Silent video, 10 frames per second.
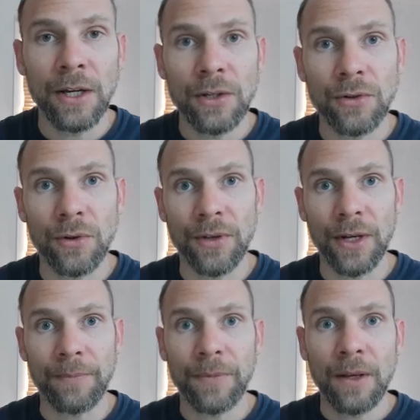to
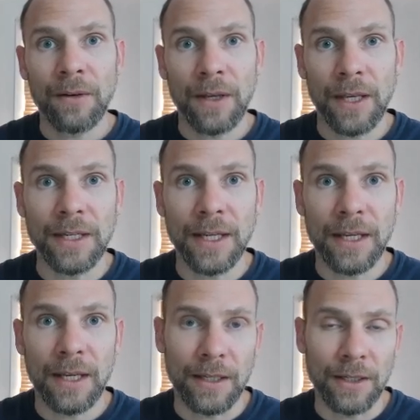the
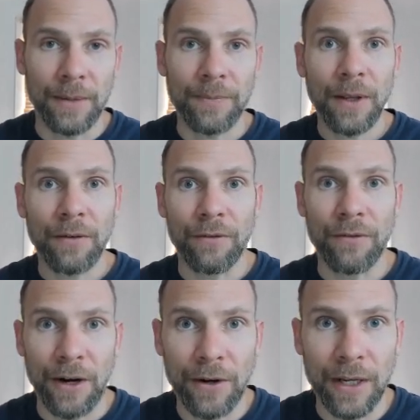indicator
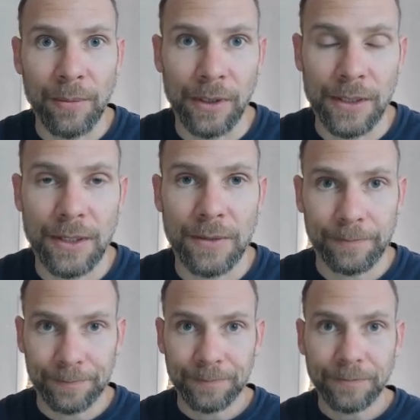variables.
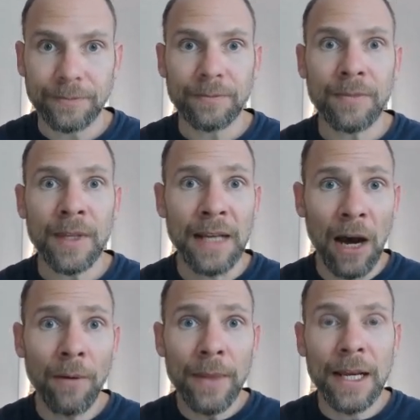
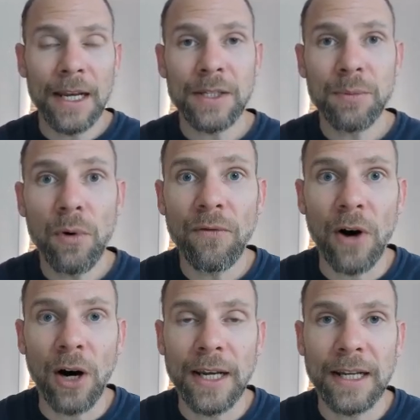Now, let's move
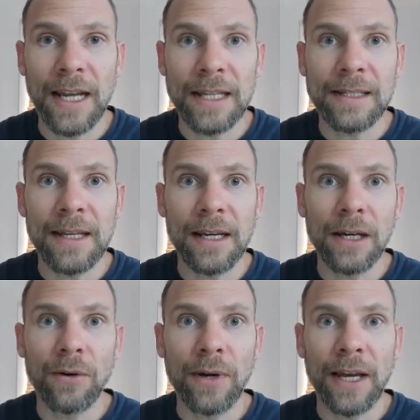on and let's take a
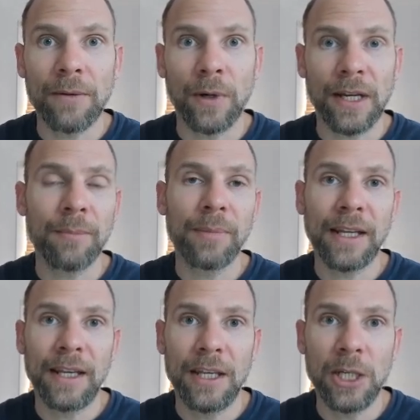look at what
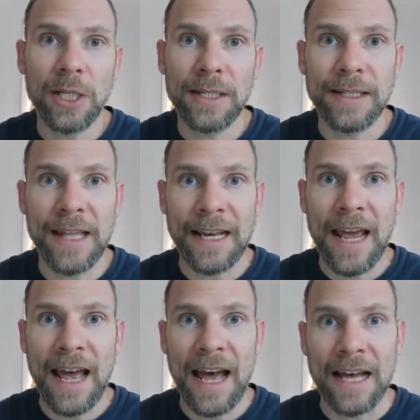implications that
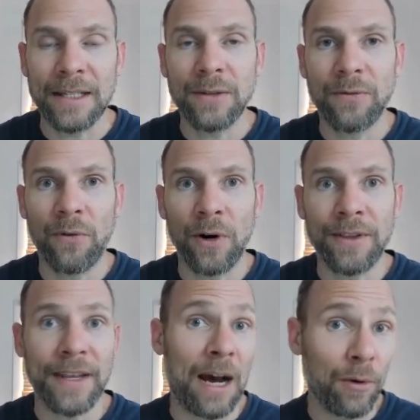has for
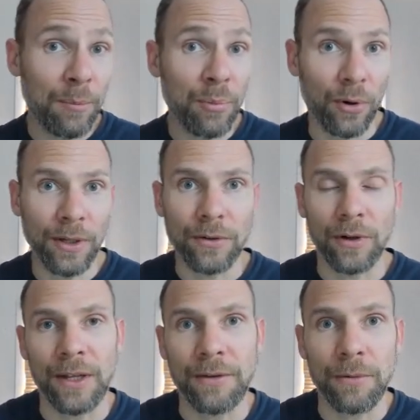the output
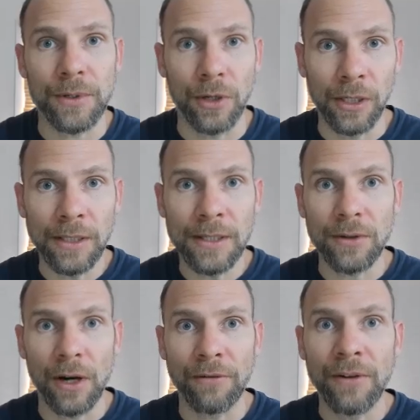or the results
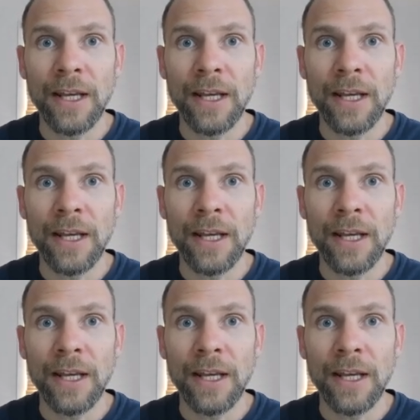of